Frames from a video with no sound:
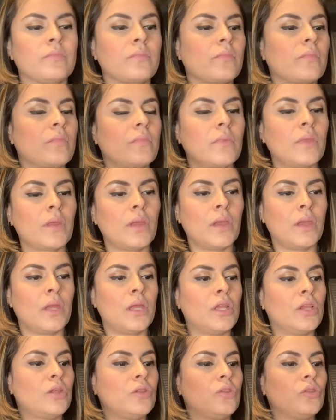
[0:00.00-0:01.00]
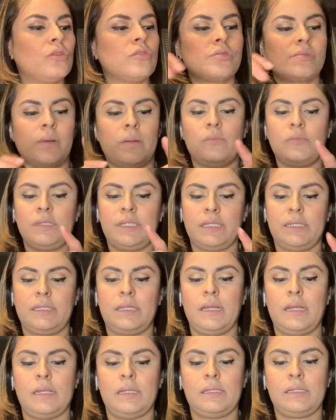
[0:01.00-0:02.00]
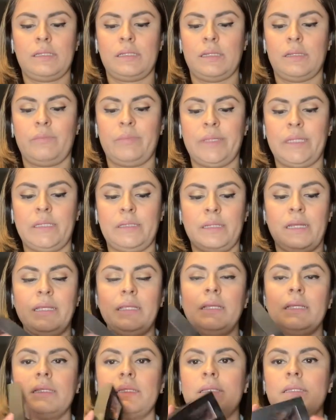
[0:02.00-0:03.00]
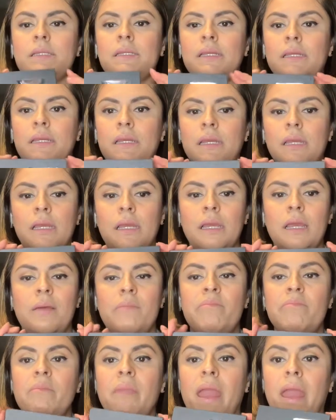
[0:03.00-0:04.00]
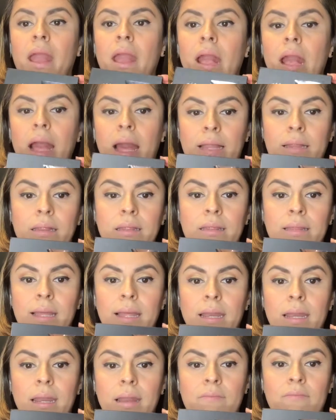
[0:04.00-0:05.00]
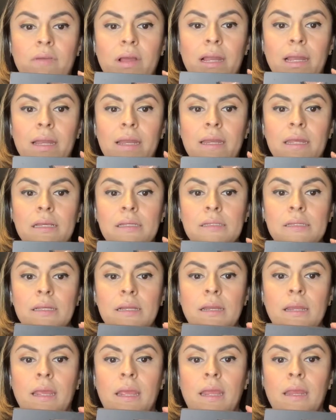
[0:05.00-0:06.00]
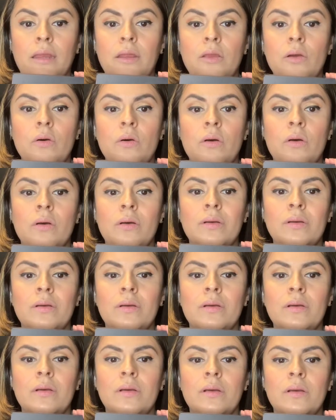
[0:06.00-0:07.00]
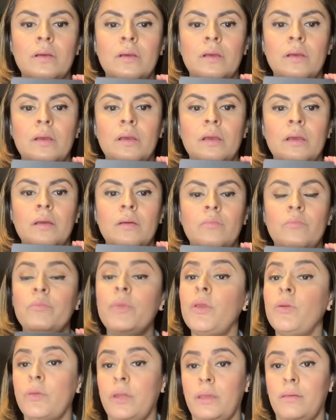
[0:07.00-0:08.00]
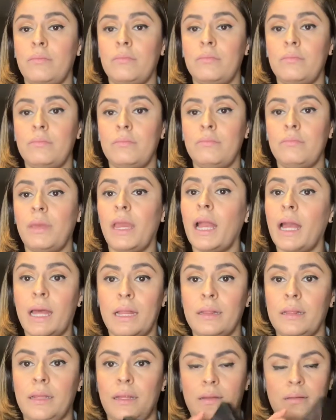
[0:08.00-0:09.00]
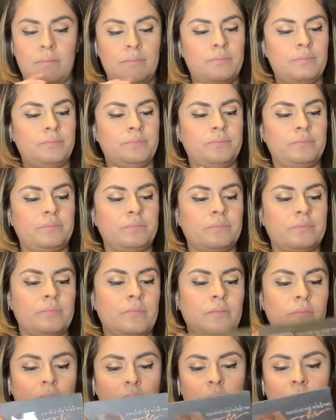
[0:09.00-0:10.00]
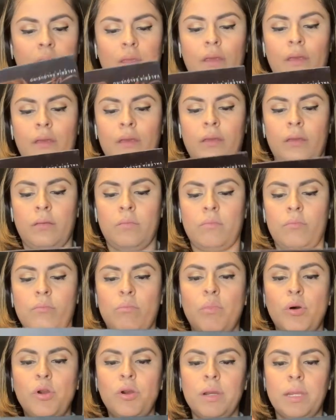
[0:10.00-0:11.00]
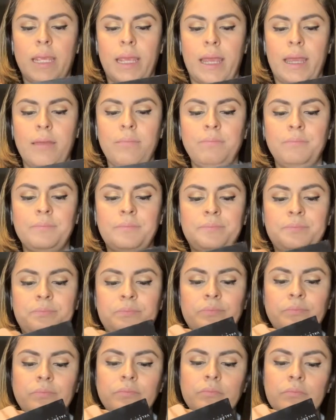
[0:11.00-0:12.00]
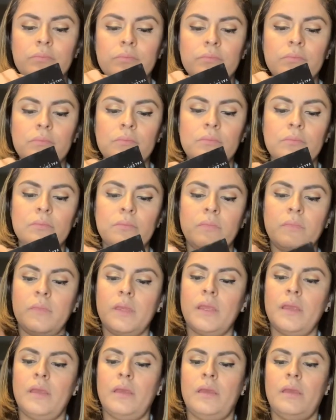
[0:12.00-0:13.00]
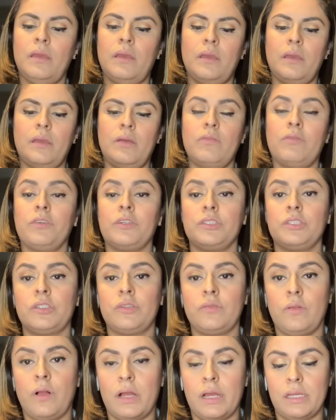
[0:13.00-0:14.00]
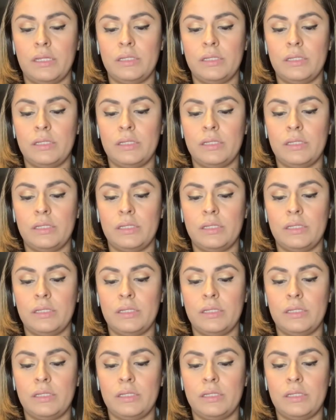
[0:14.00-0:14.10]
I do wear a blush. And then here, I love these Valeria Salgueiro beauty lashes. You can find them online. It's a small business, Latina owned, which I love.